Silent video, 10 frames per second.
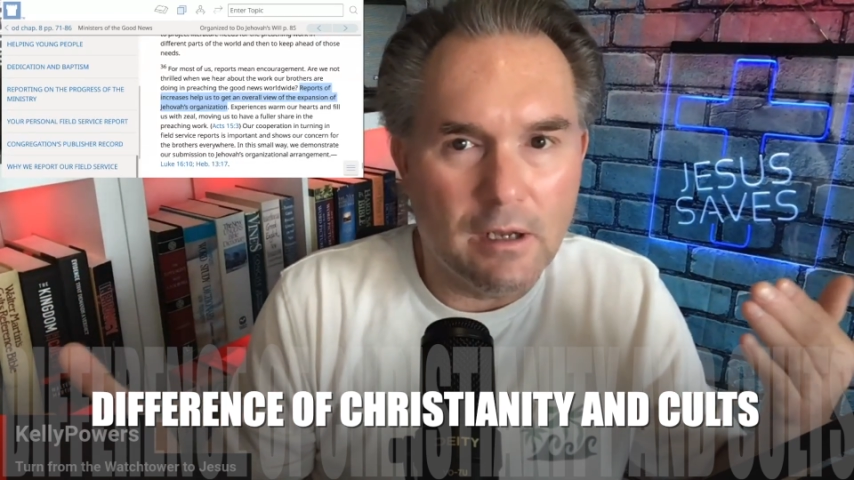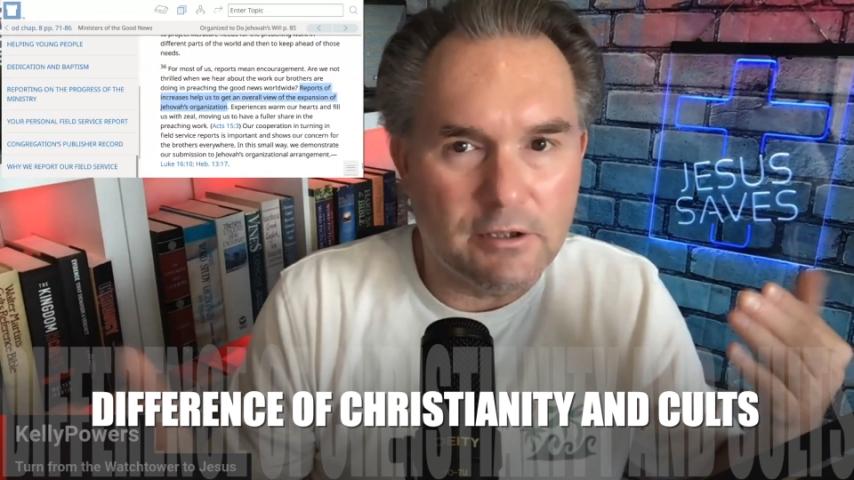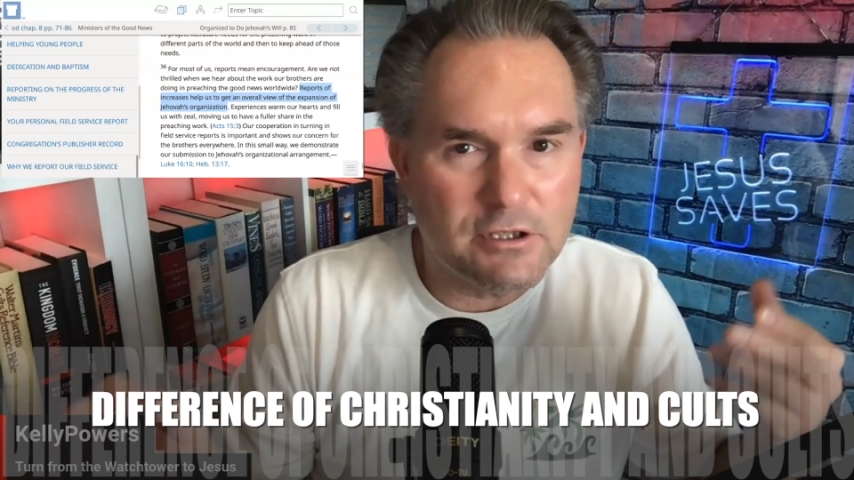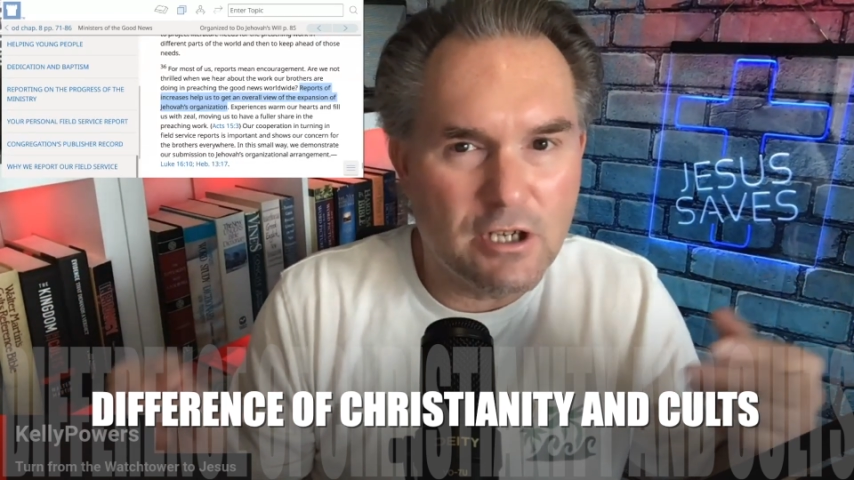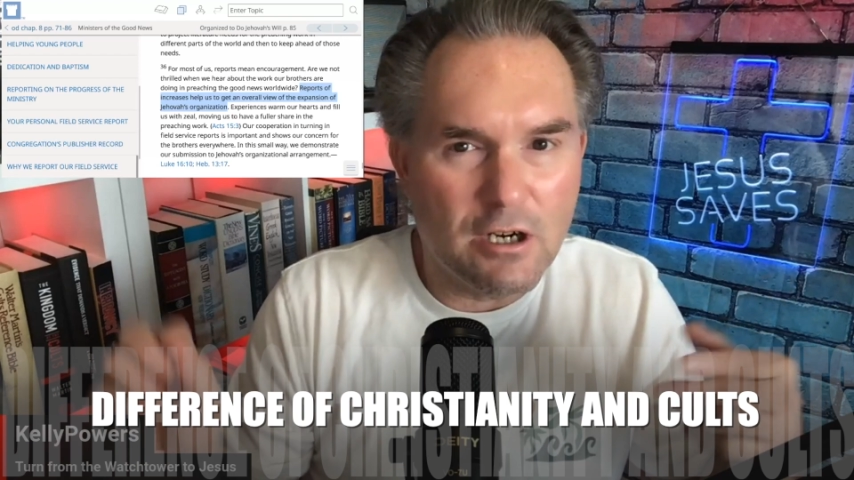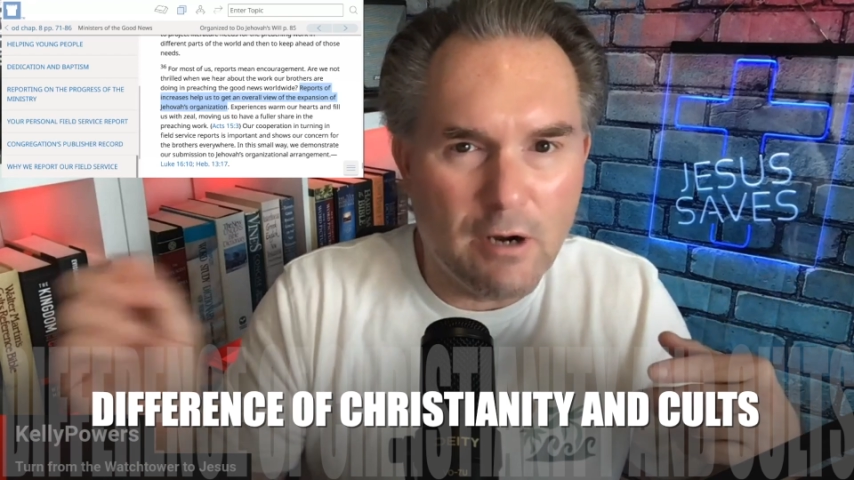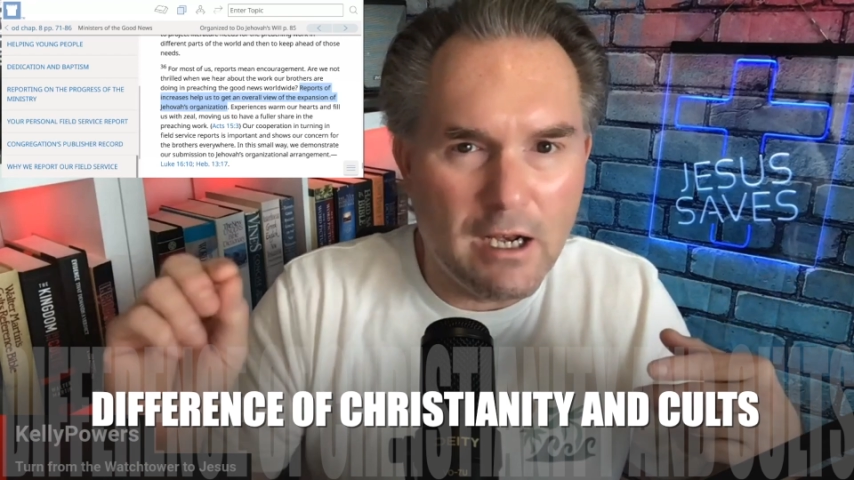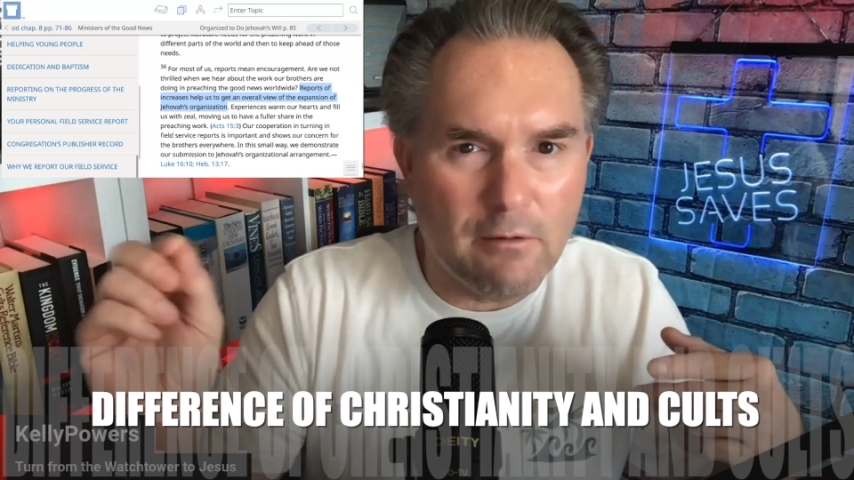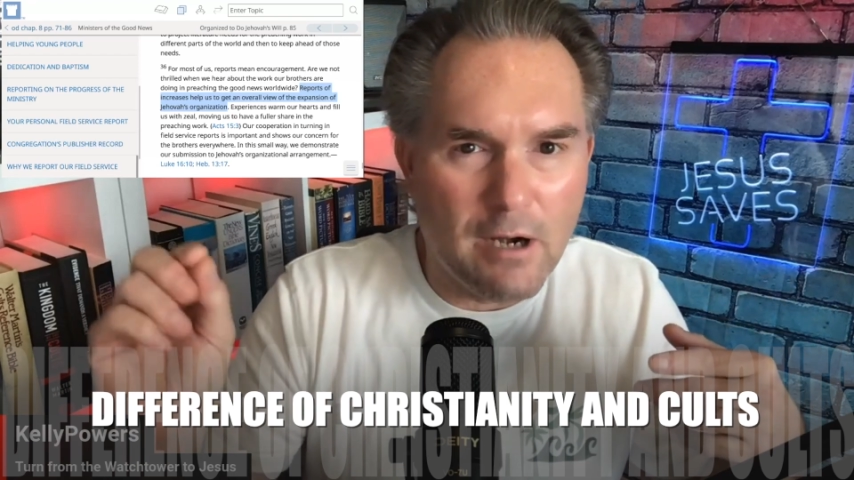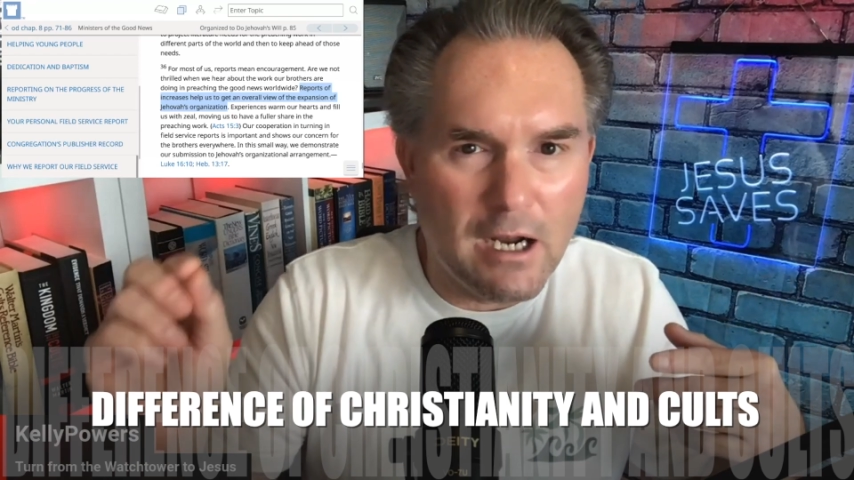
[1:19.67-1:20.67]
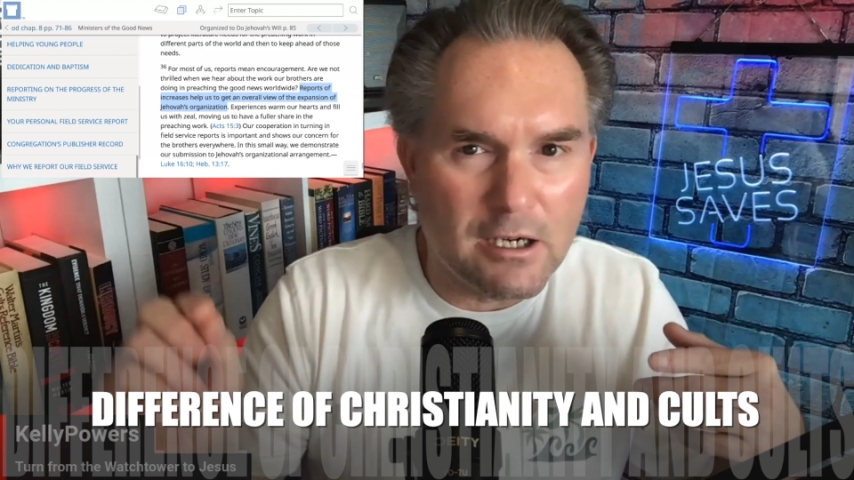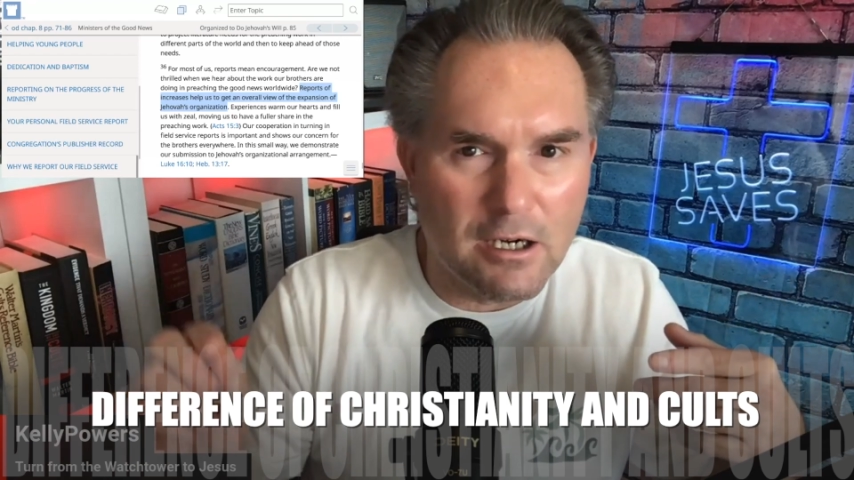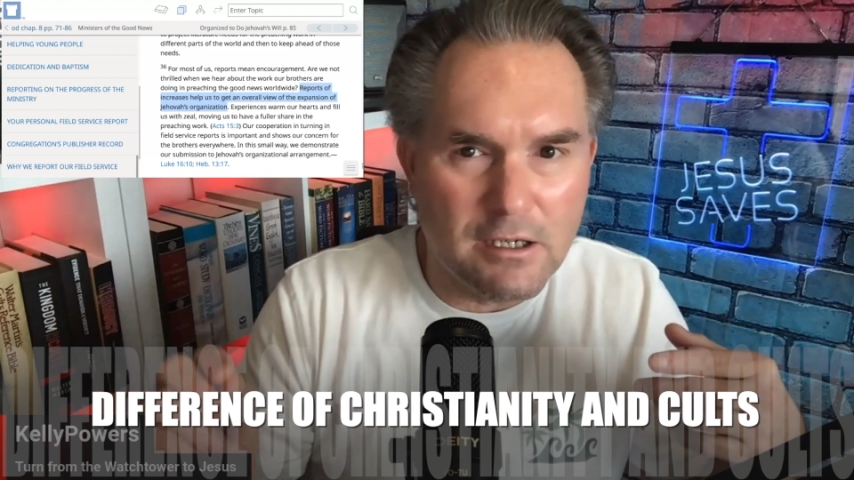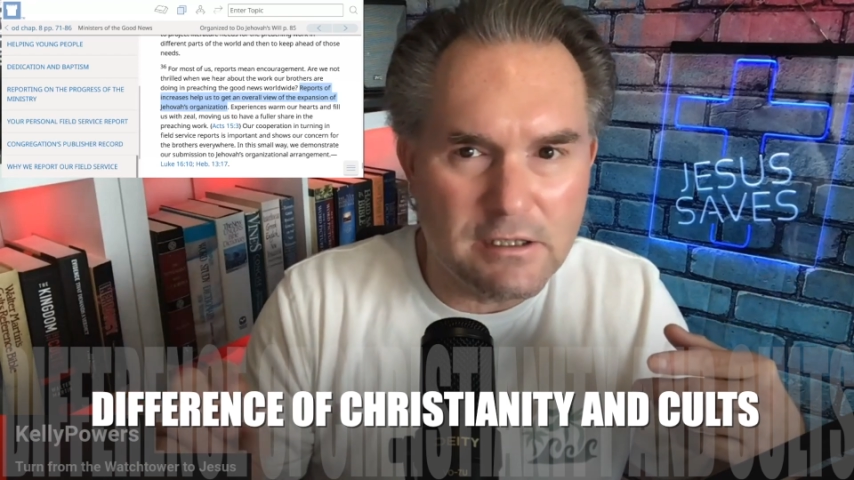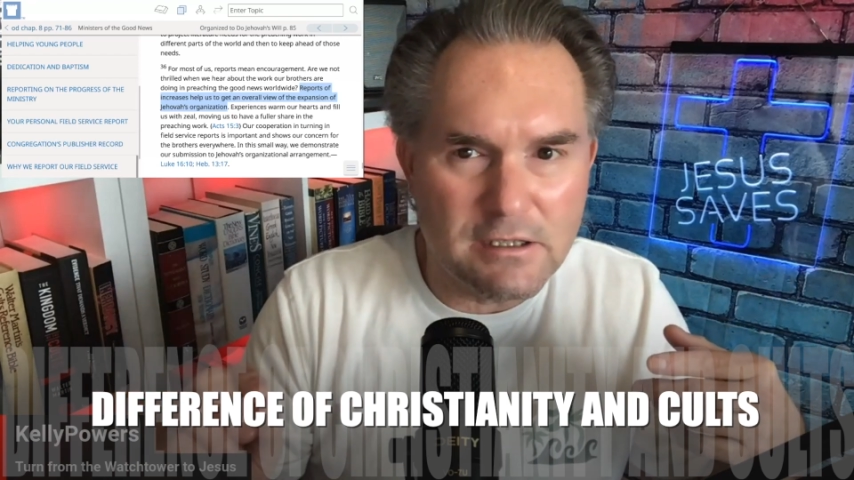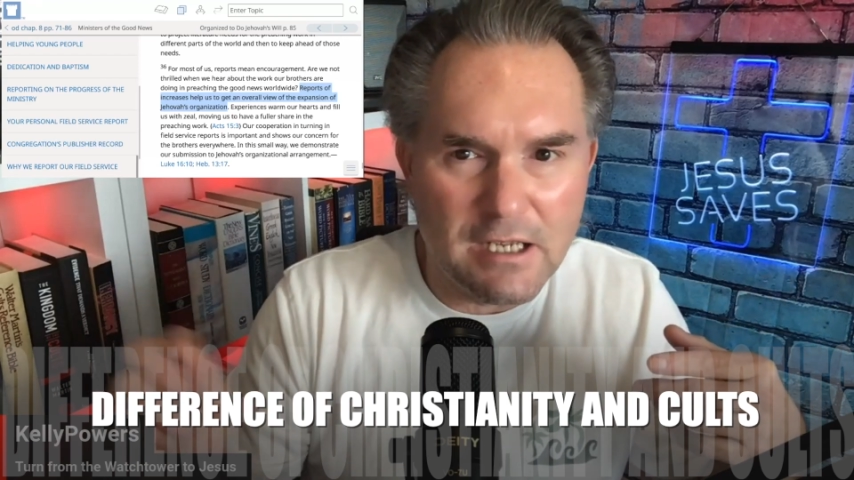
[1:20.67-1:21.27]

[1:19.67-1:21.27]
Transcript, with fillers: I should start writing records and